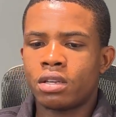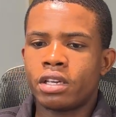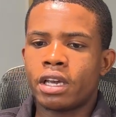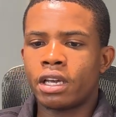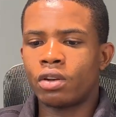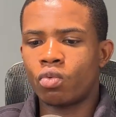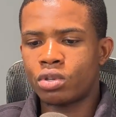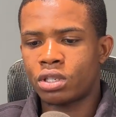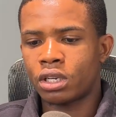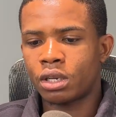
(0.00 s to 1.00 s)
And one
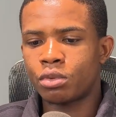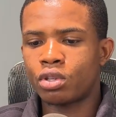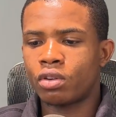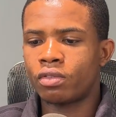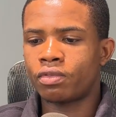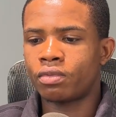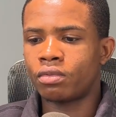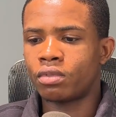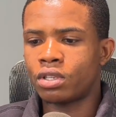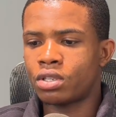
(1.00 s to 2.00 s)
sec, let me turn off
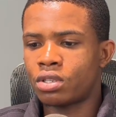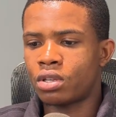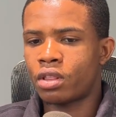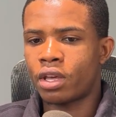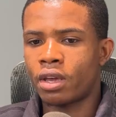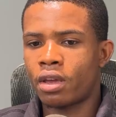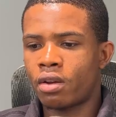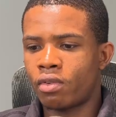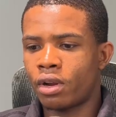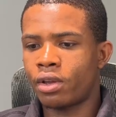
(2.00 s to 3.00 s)
this thing
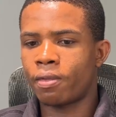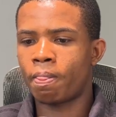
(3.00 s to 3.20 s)
right here.